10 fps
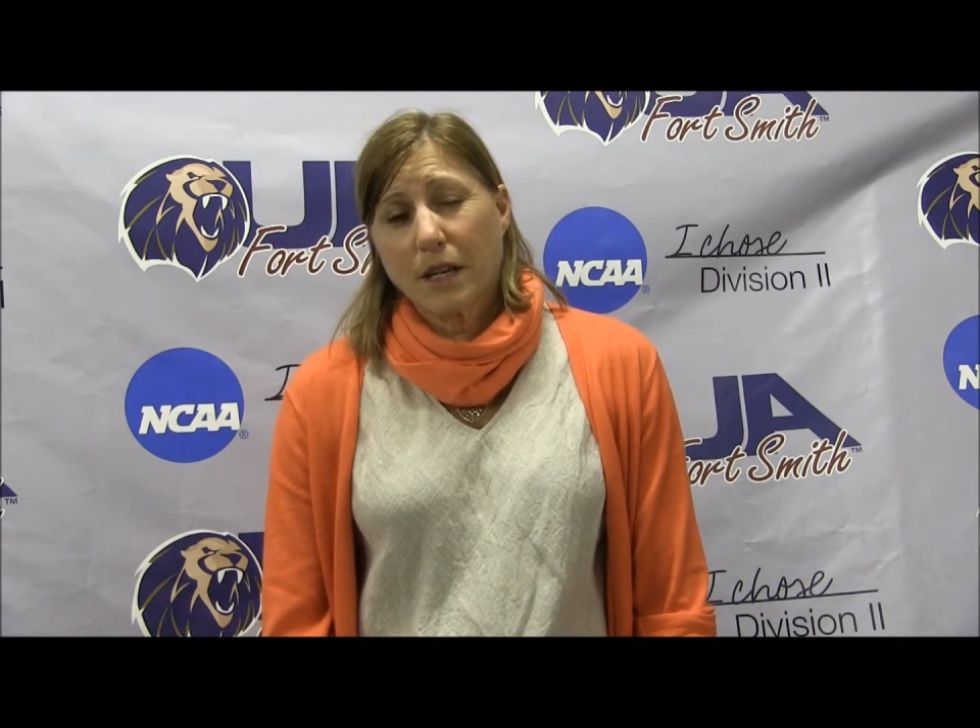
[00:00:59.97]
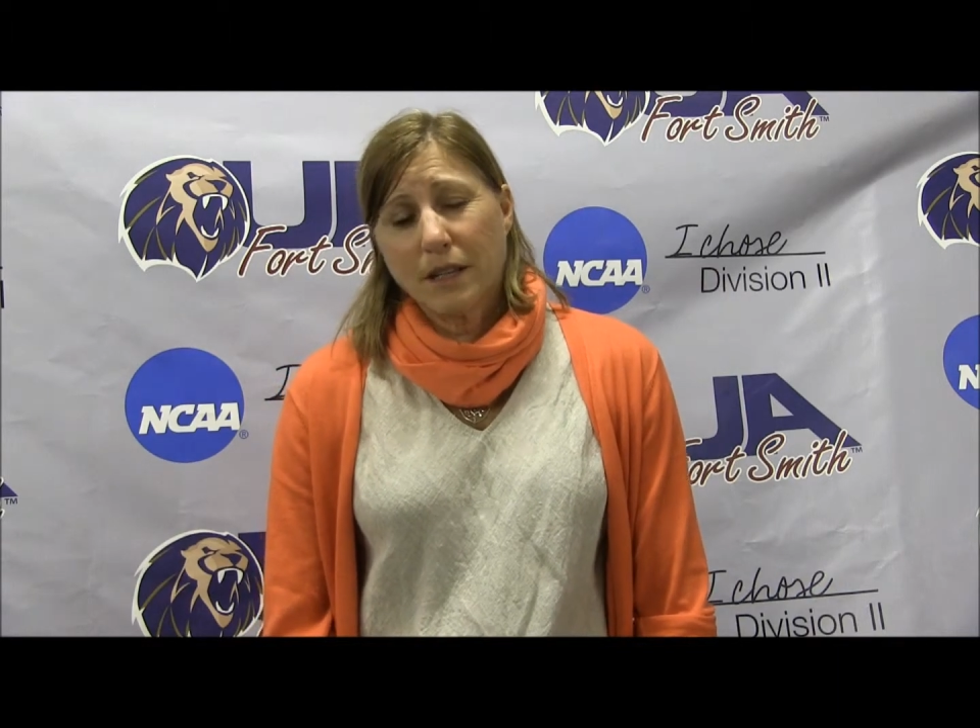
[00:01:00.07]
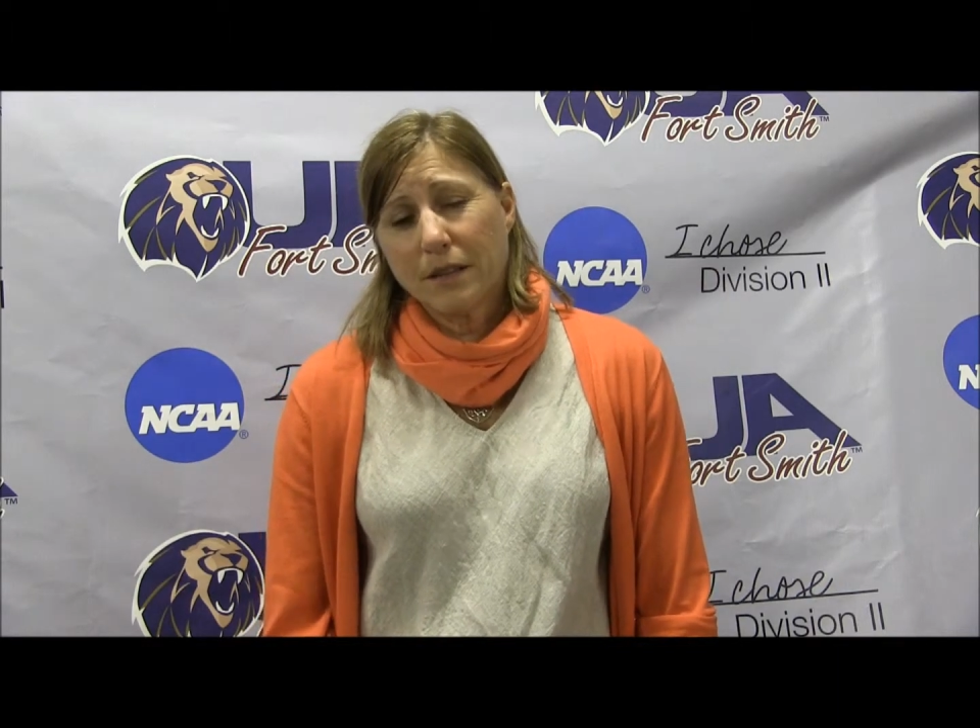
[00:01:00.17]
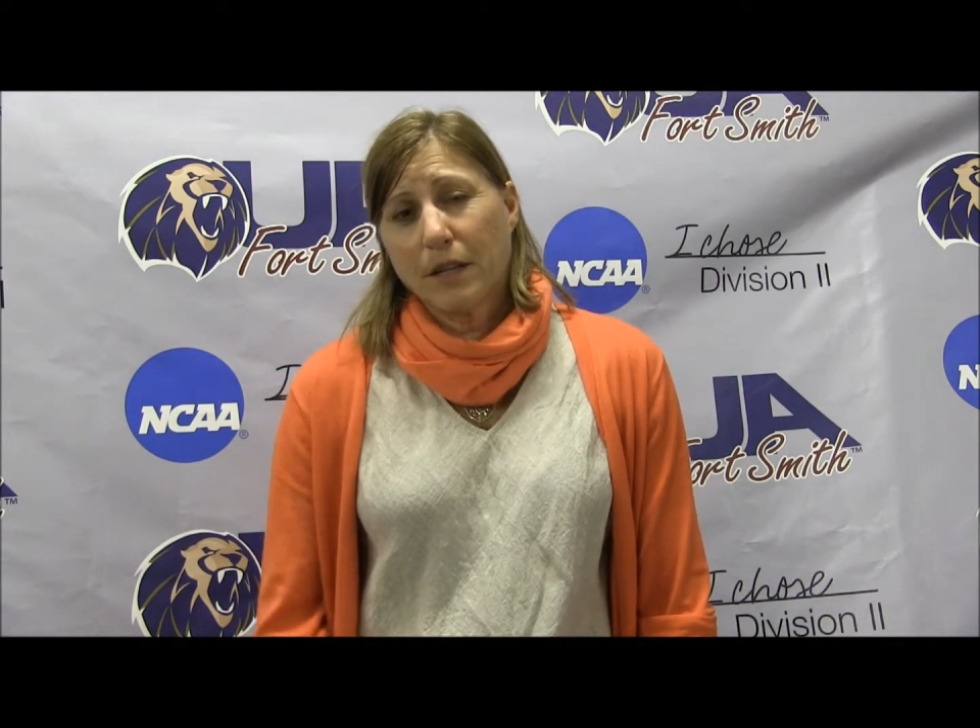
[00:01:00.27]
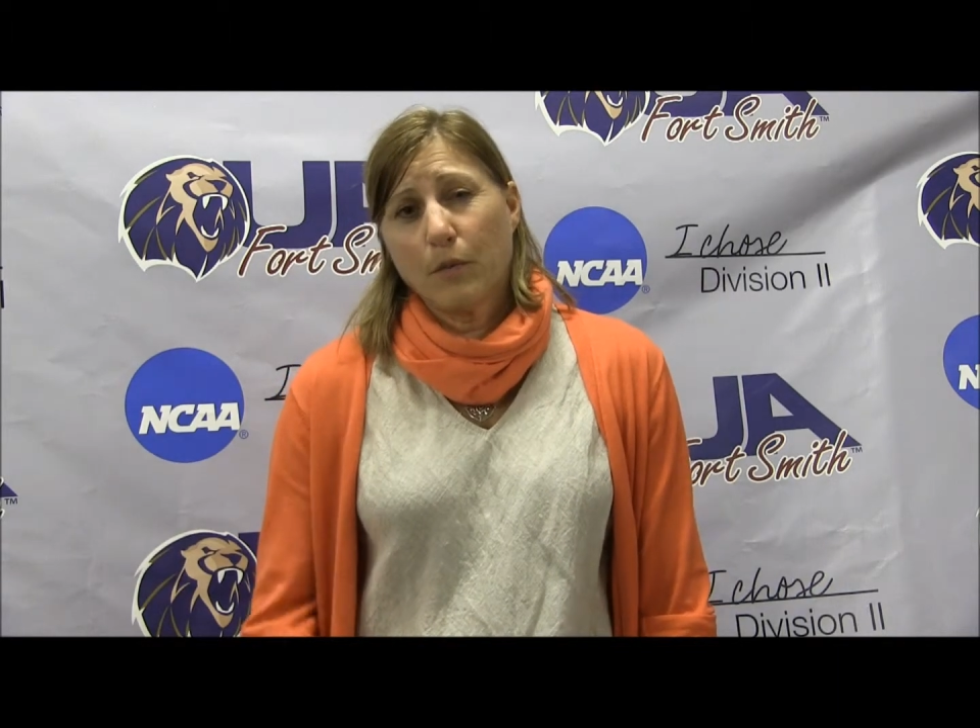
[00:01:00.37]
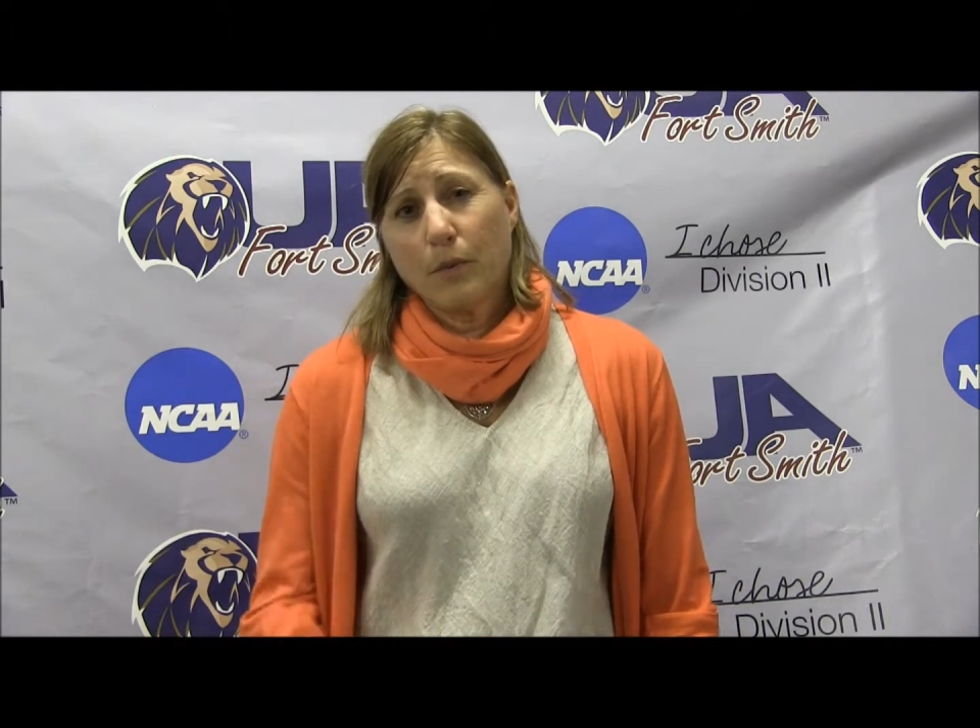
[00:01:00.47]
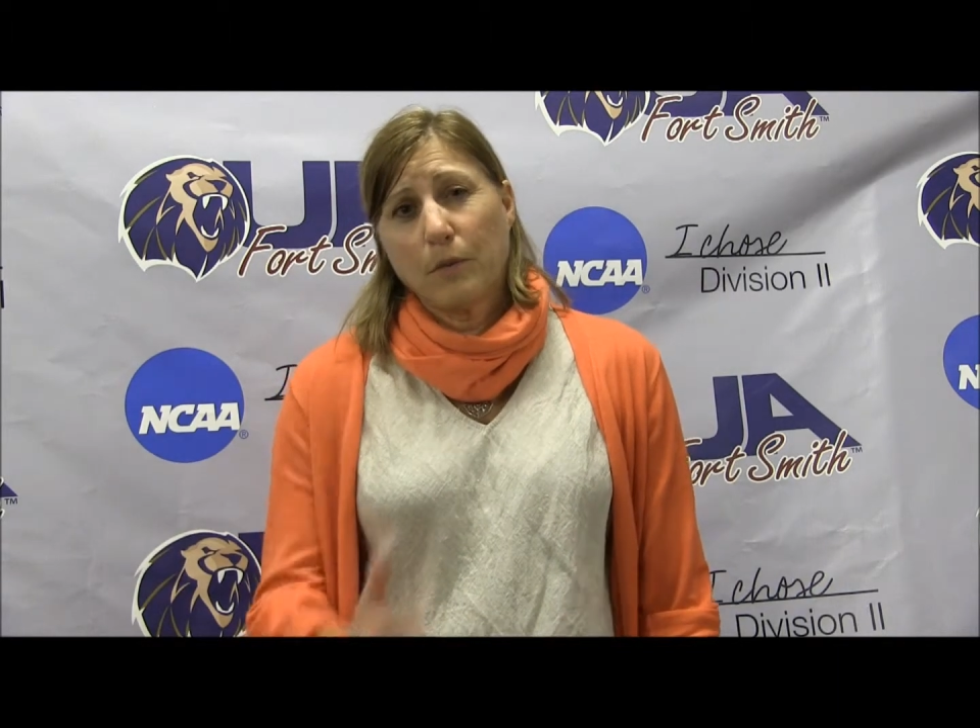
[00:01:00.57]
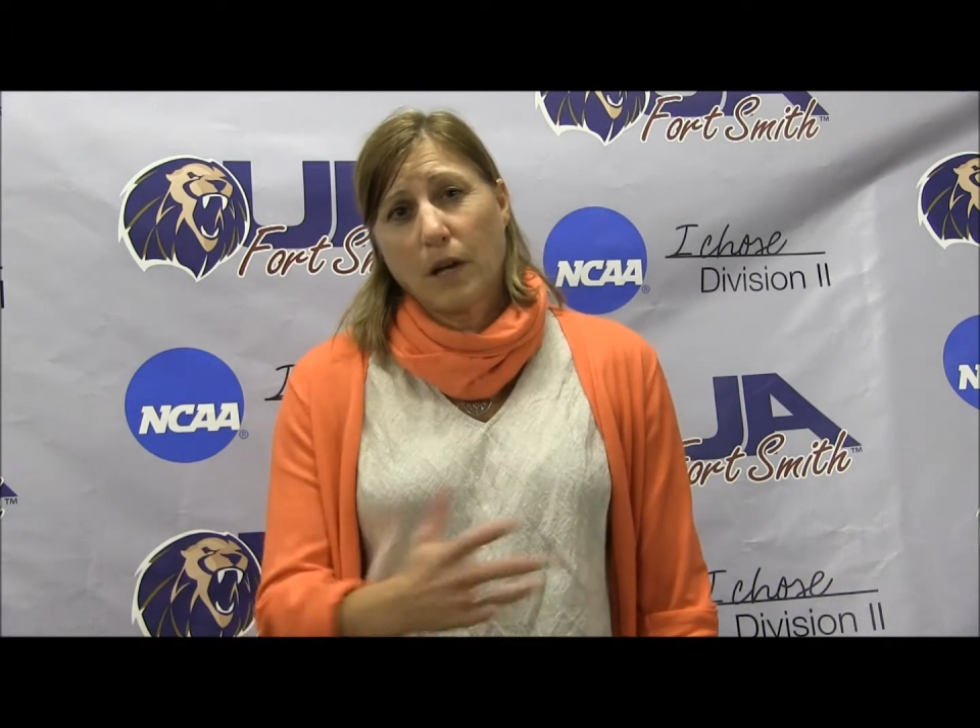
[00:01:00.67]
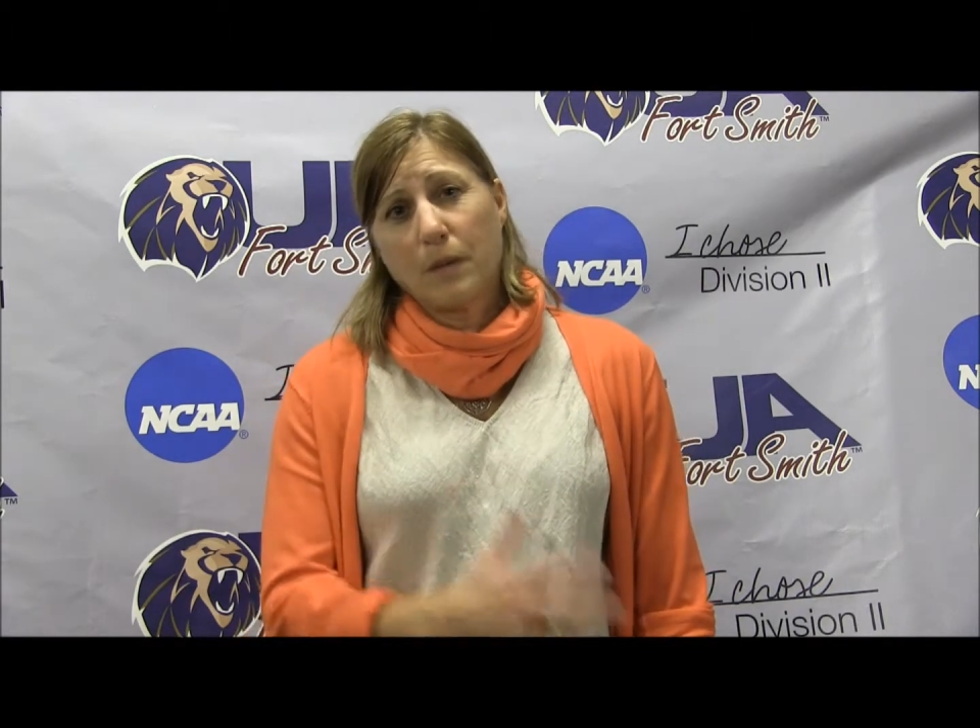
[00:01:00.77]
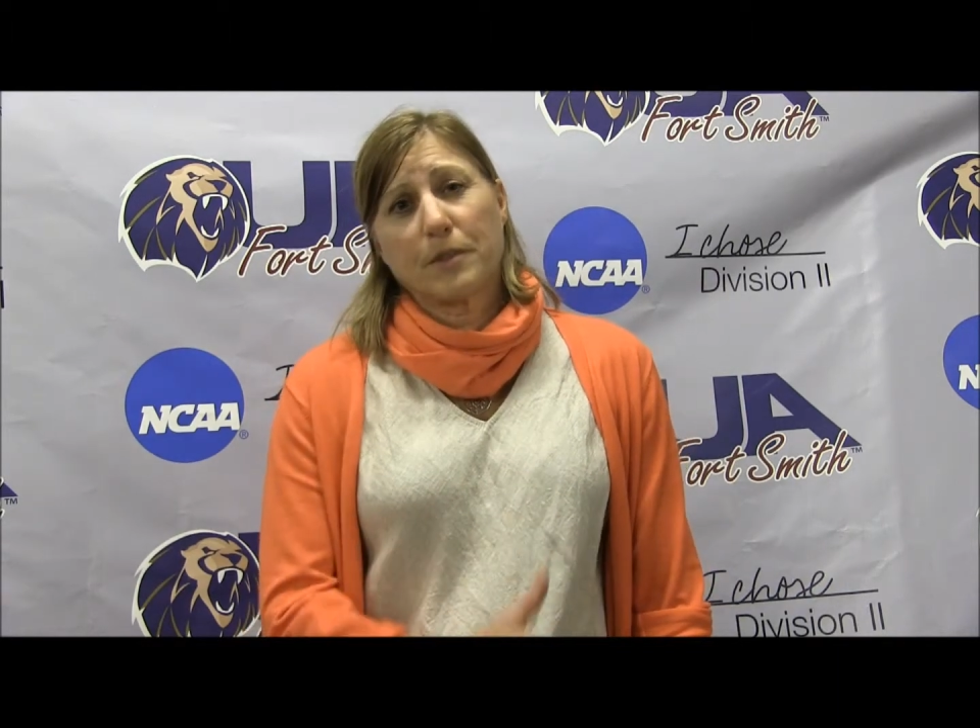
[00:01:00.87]
I didn't think we
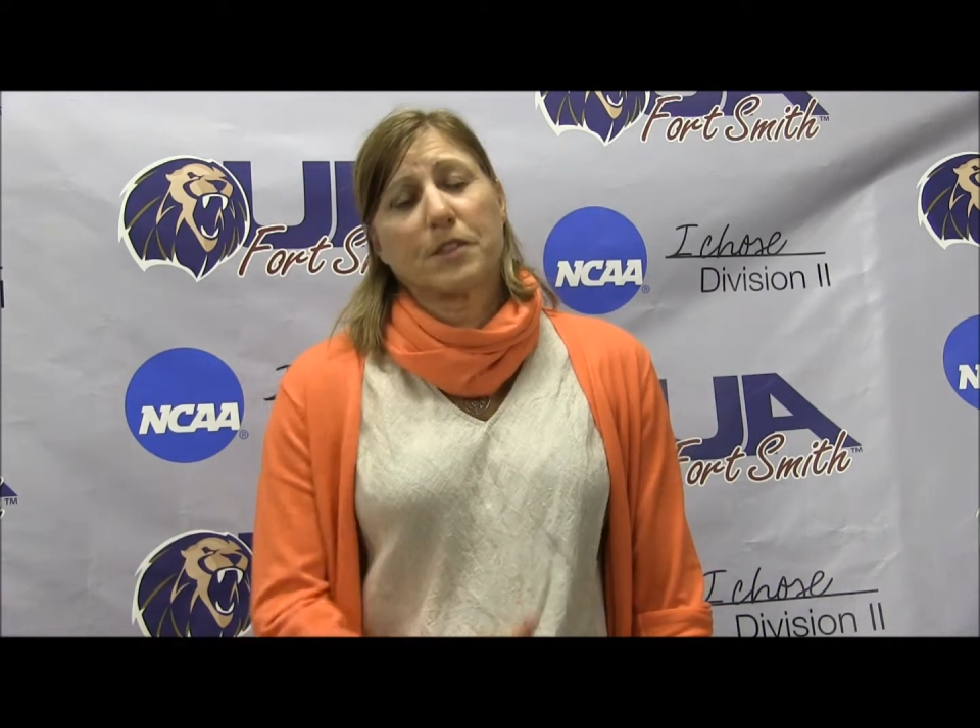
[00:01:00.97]
played